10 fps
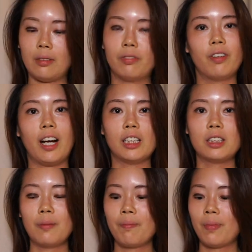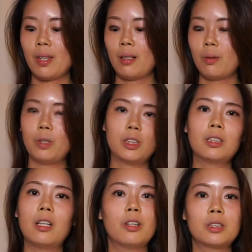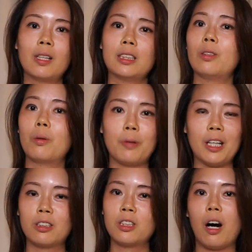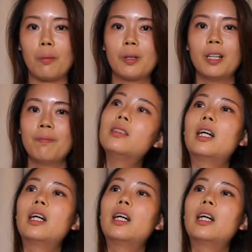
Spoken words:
a flash, which also is a no-brainer to operate.